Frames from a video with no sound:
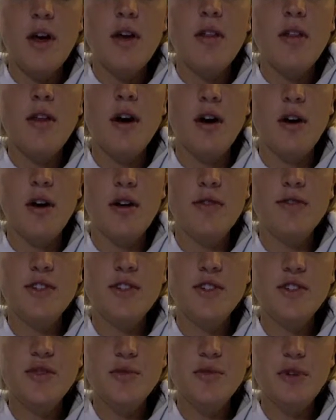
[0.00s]
the art of
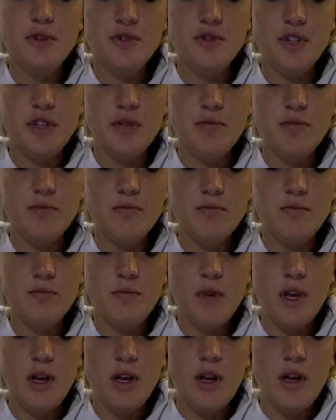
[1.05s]
distribution,
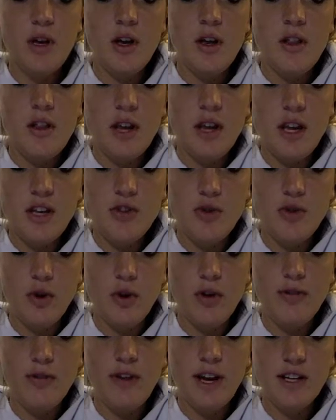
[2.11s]
the
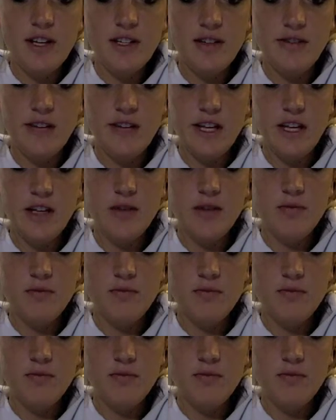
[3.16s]
control of activity,